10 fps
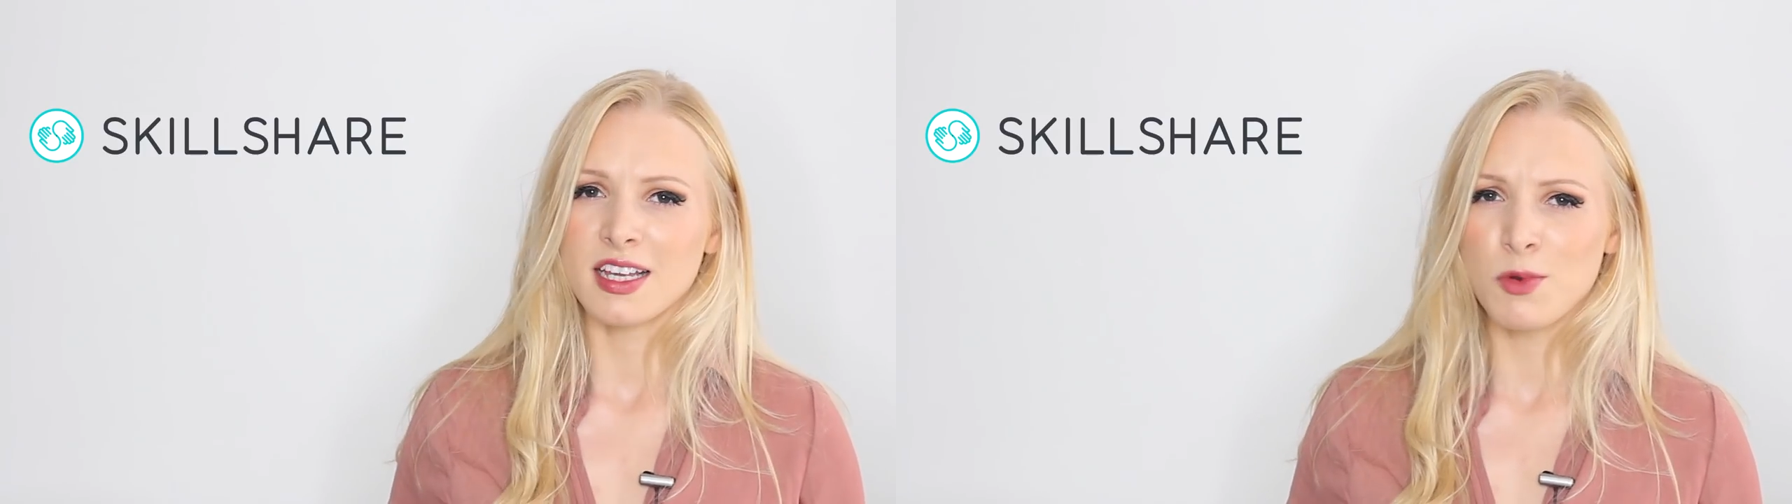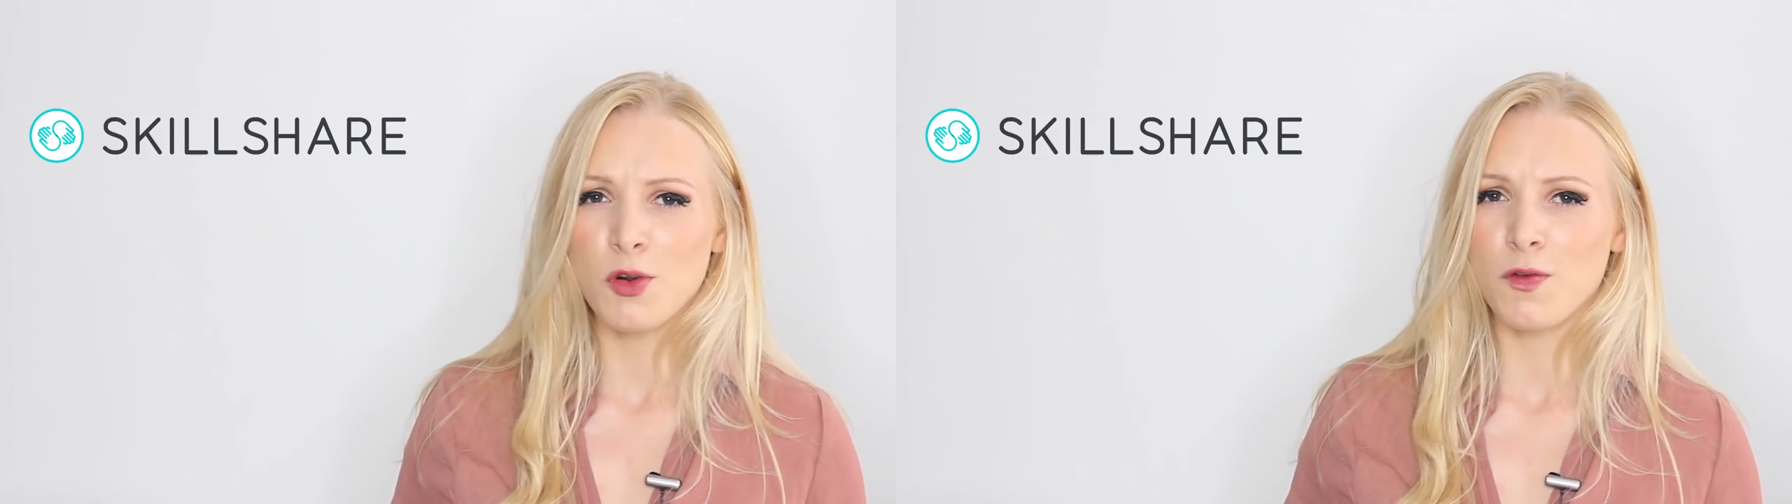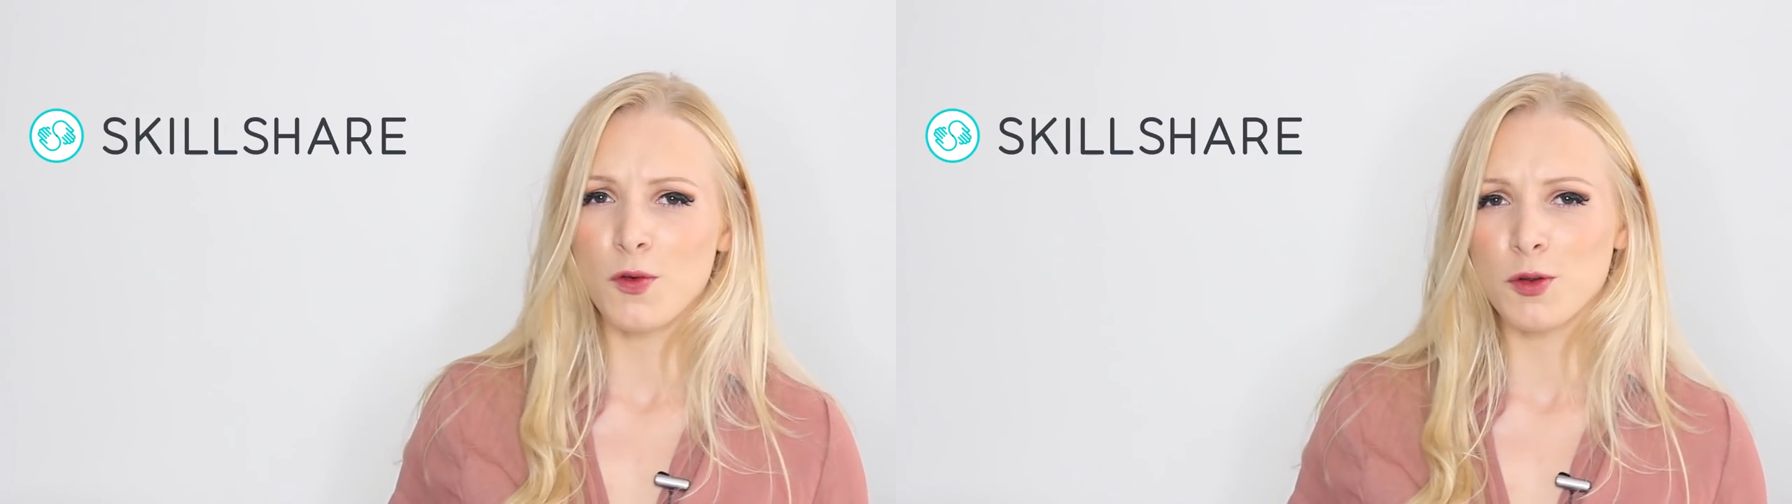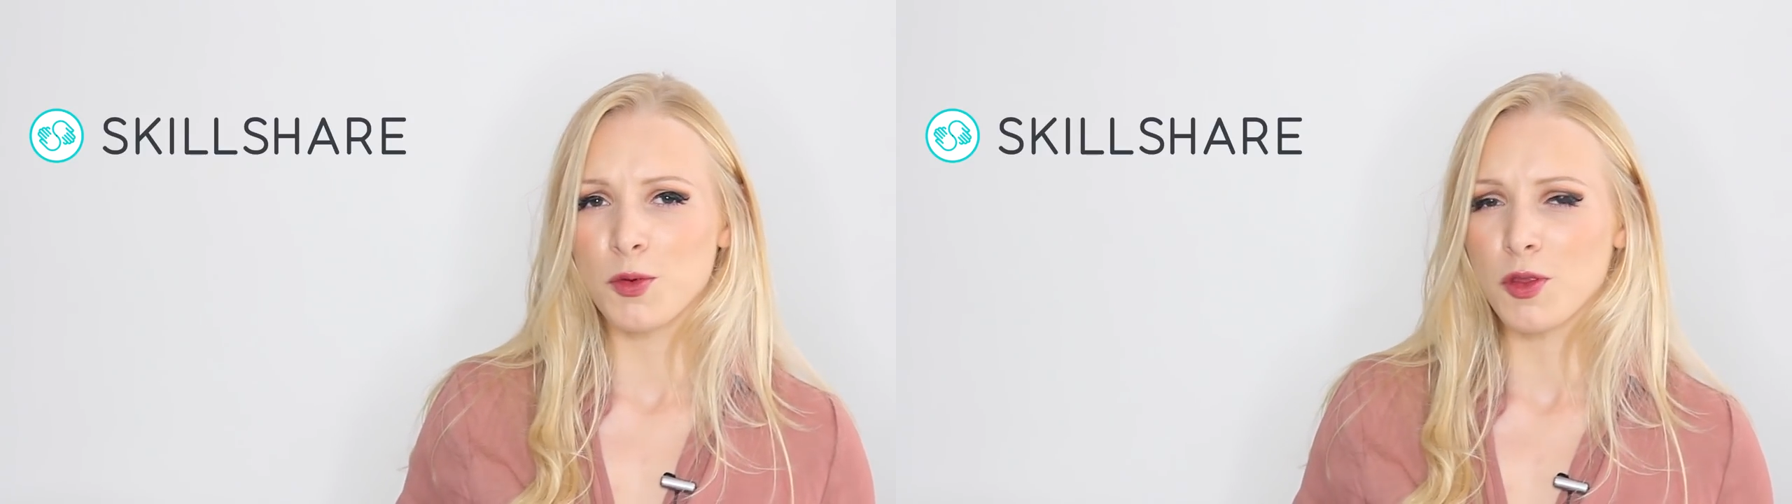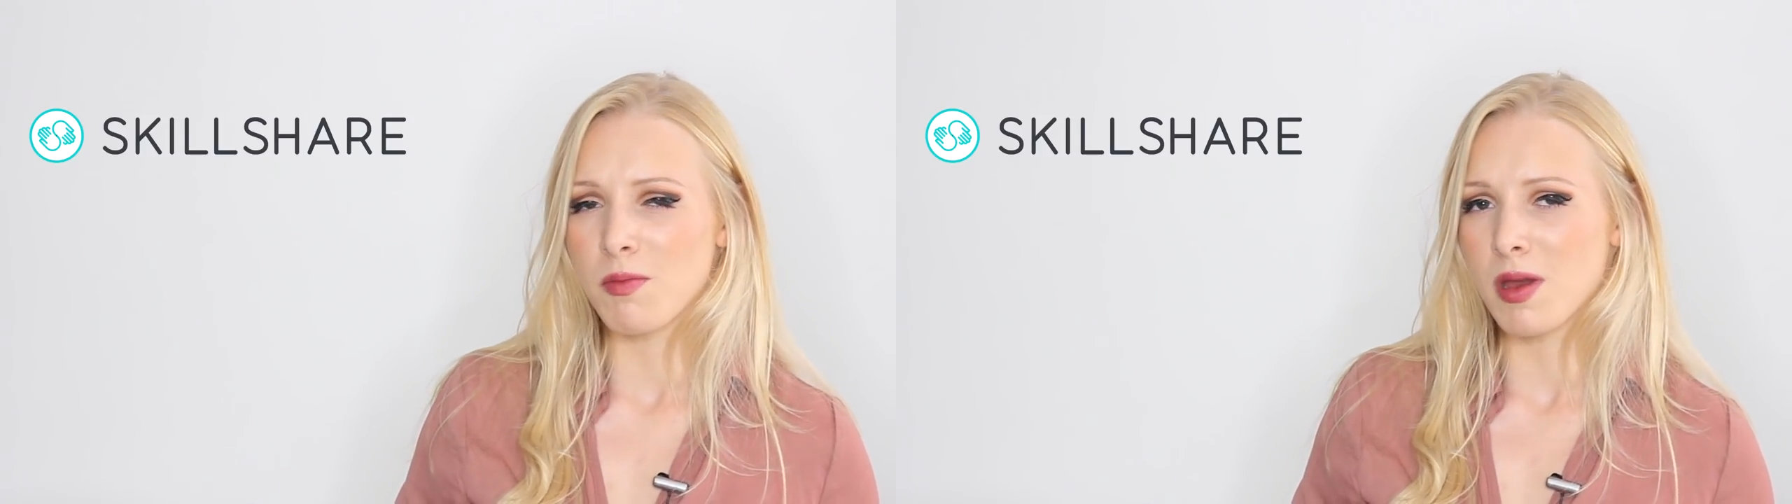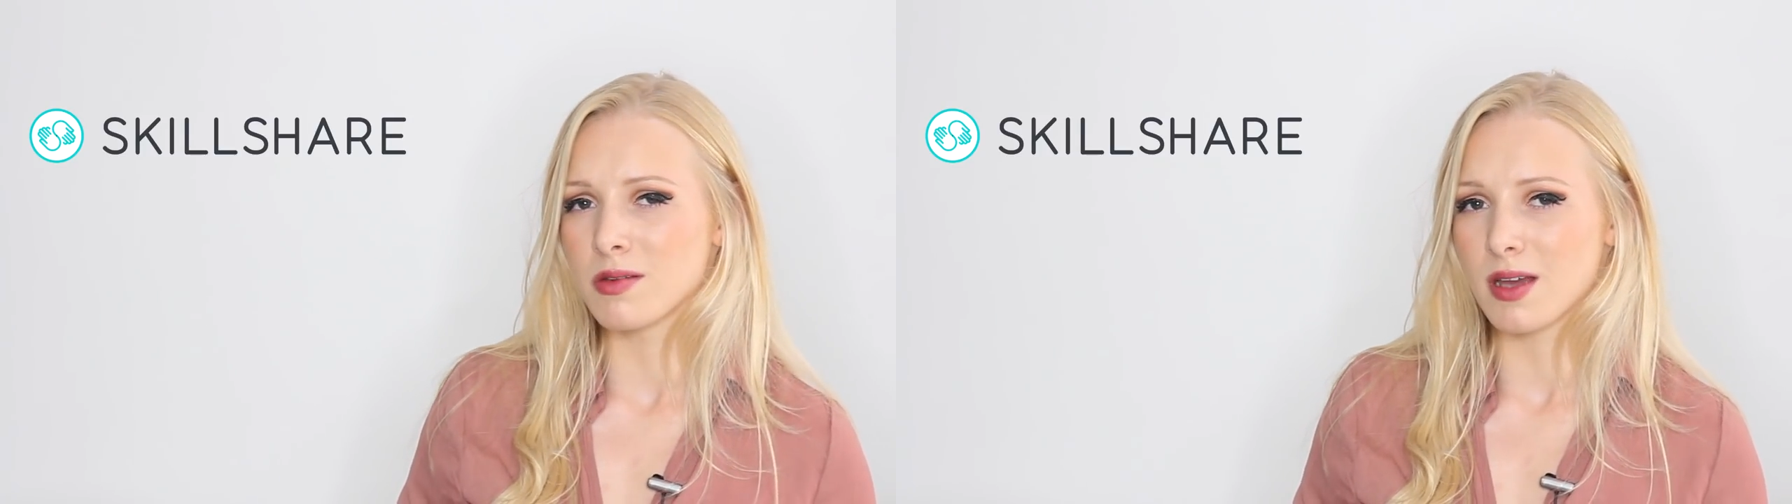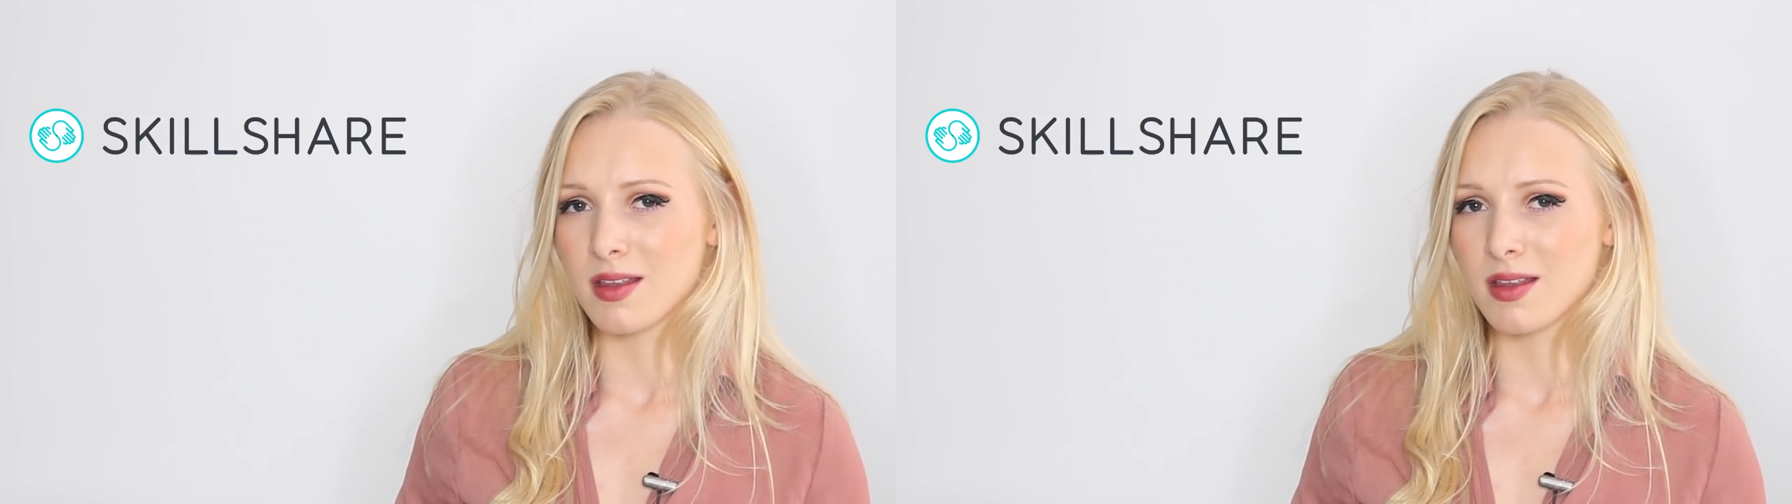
It's more affordable than most